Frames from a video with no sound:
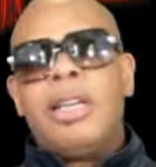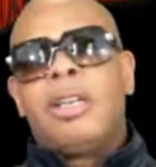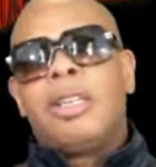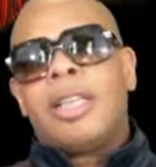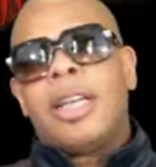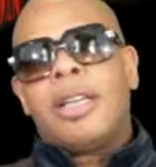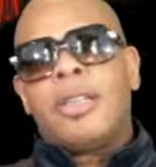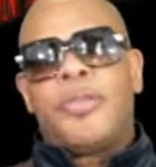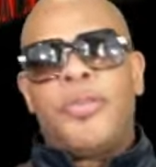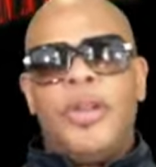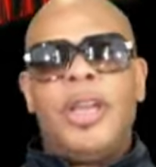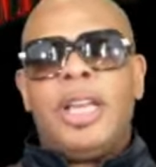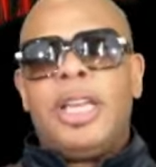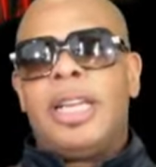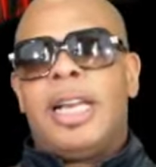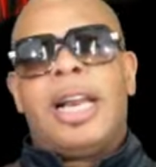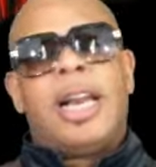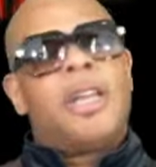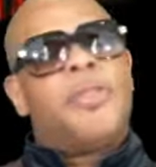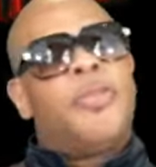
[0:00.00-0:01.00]
Because I was feeling
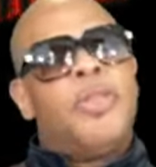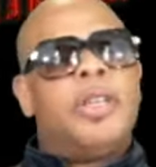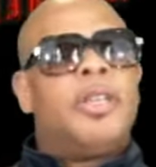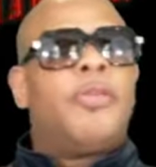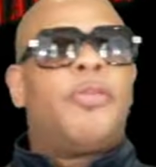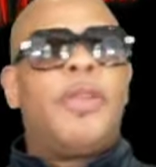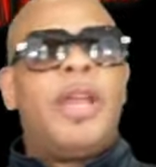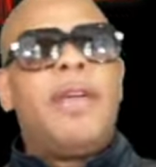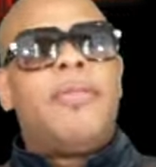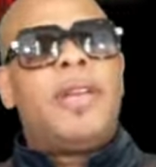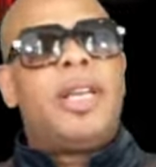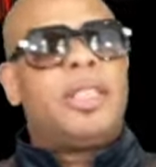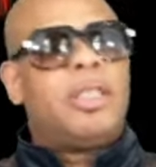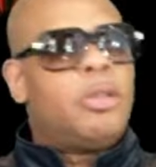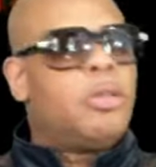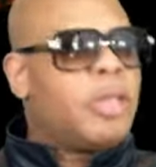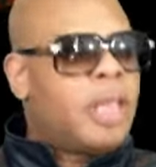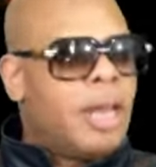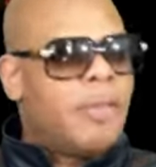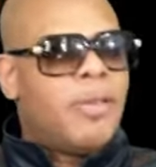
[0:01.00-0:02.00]
that. I was feeling the flavor that you
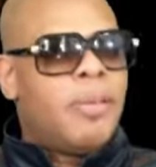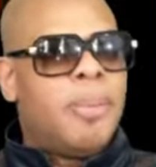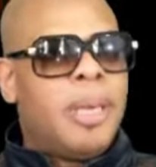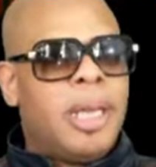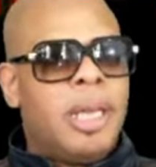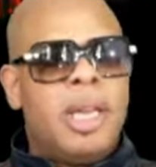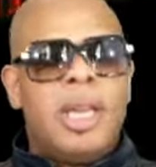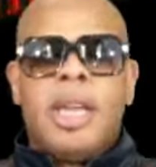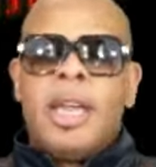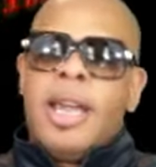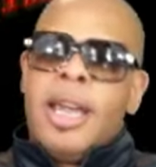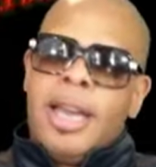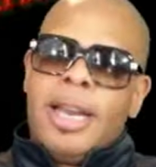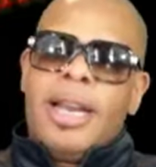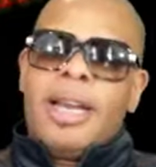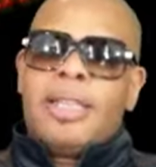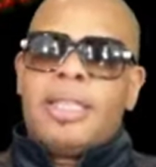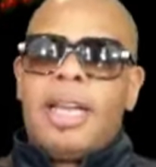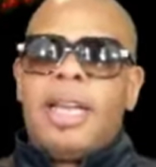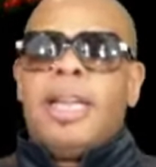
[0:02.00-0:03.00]
was giving me. And
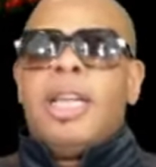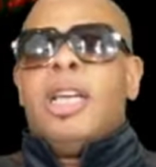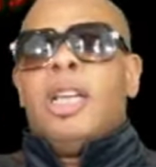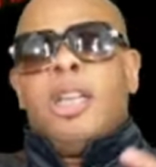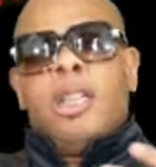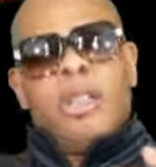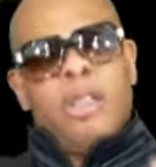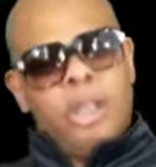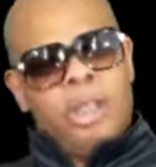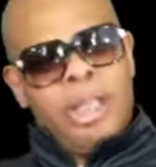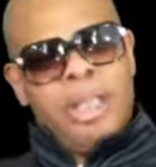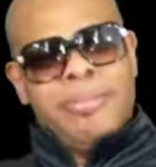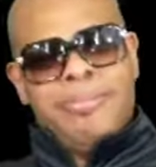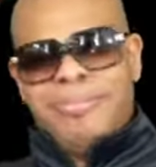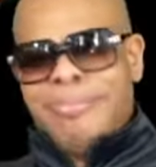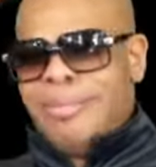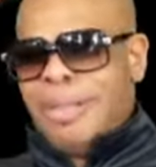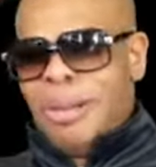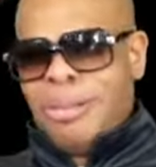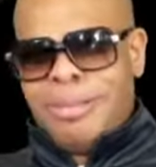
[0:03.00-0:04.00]
I was like, yeah, no